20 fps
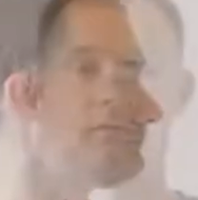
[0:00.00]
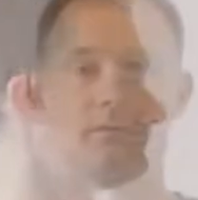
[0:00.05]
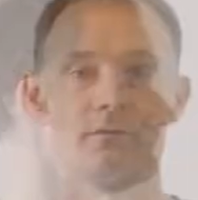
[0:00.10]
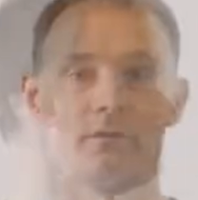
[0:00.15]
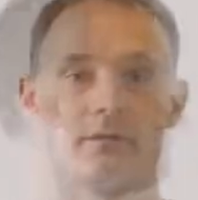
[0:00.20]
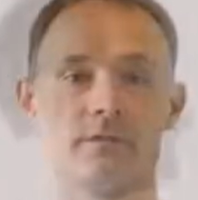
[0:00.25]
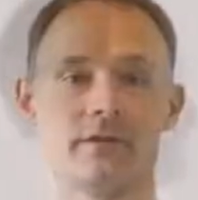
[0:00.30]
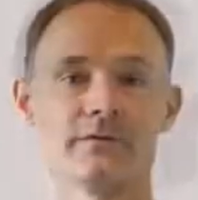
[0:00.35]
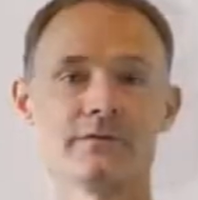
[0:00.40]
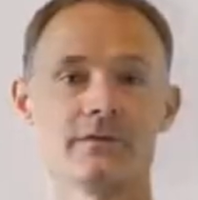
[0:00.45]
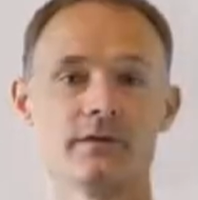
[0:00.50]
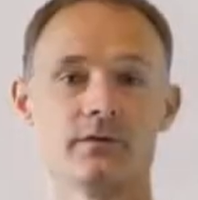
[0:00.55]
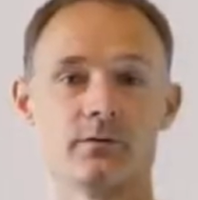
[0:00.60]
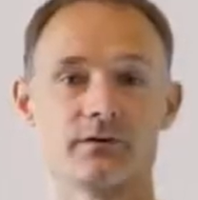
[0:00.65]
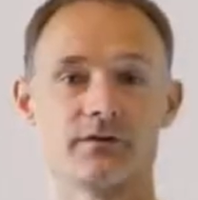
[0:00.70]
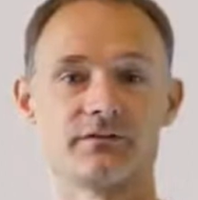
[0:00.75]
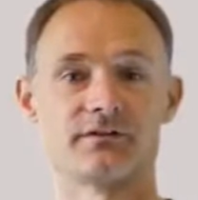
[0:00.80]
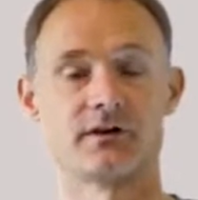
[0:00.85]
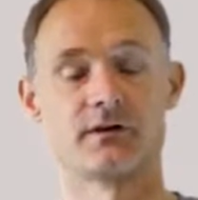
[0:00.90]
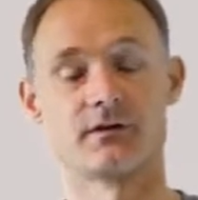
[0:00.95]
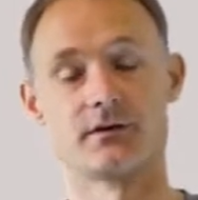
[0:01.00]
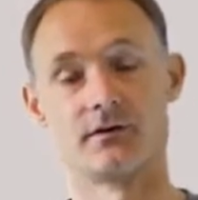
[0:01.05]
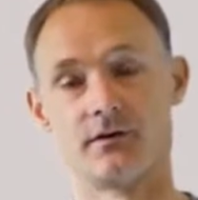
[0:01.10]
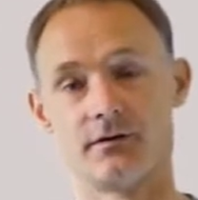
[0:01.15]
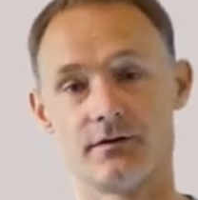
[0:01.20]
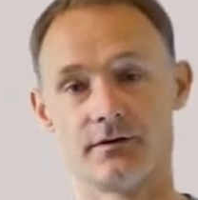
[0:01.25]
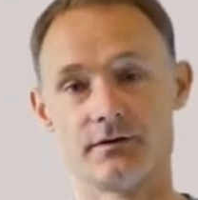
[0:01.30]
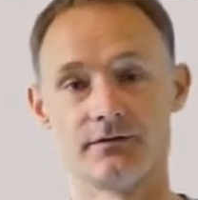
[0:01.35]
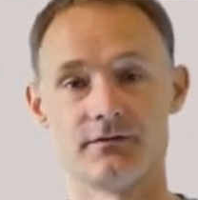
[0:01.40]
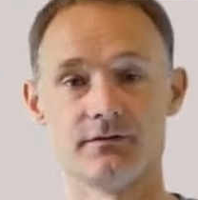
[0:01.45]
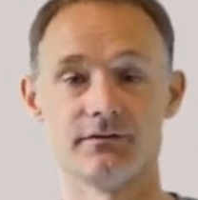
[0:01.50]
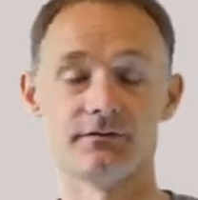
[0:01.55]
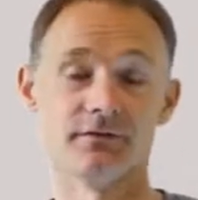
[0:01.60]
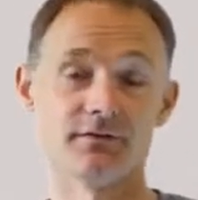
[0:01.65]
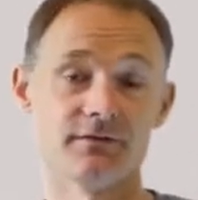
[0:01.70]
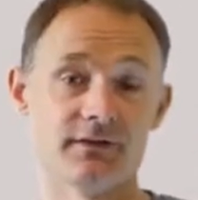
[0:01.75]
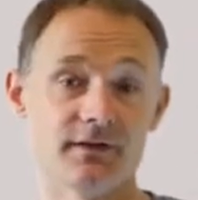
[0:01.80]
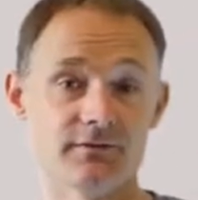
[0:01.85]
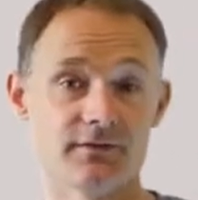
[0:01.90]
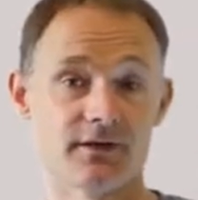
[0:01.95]
So the last thing you want to check on a harness is
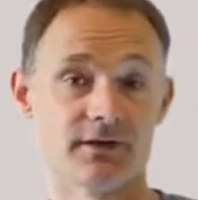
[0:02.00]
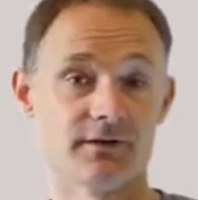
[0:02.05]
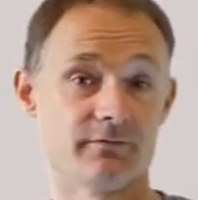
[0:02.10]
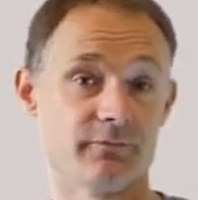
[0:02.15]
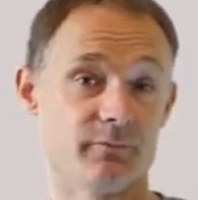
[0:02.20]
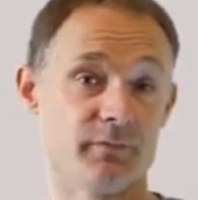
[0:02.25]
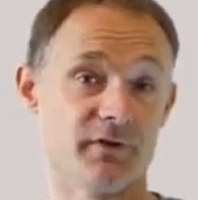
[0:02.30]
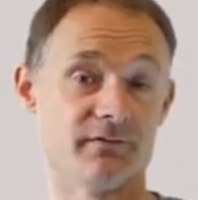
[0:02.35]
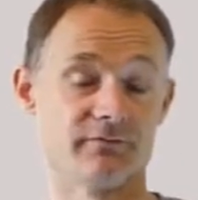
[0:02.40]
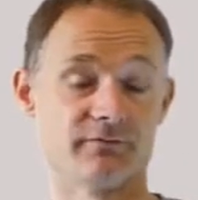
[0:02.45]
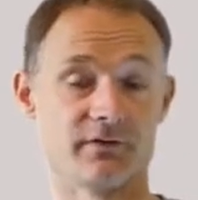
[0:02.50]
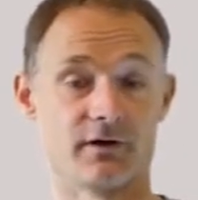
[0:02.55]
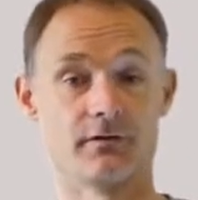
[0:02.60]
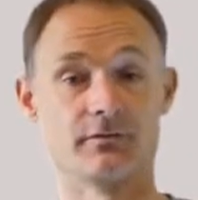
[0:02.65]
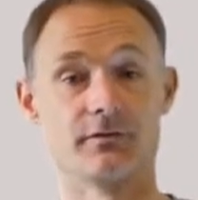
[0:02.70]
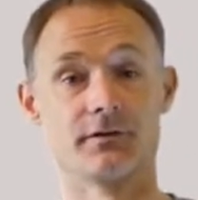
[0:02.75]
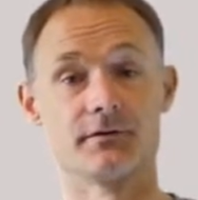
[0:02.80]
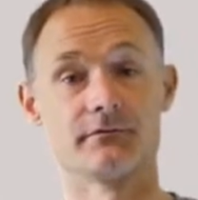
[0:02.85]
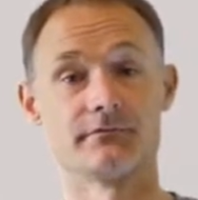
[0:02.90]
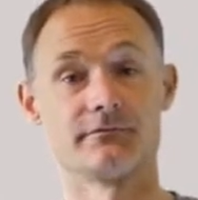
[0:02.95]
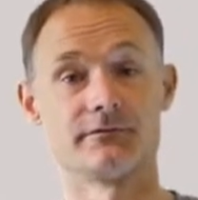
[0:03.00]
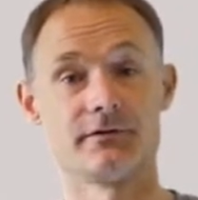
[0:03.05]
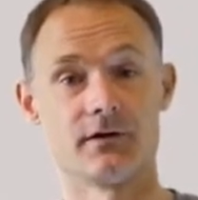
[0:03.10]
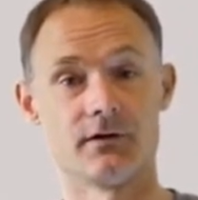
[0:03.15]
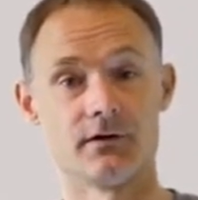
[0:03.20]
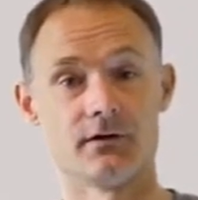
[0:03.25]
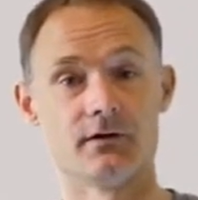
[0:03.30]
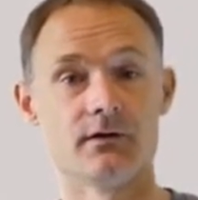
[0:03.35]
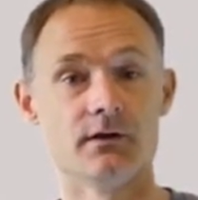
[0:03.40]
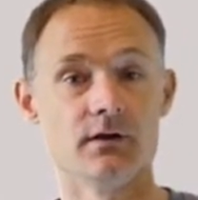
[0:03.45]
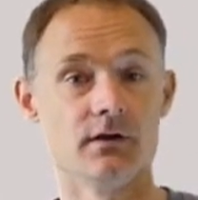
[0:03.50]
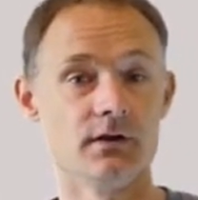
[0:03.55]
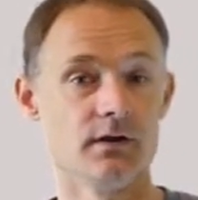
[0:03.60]
to see if that it's been involved in a fall.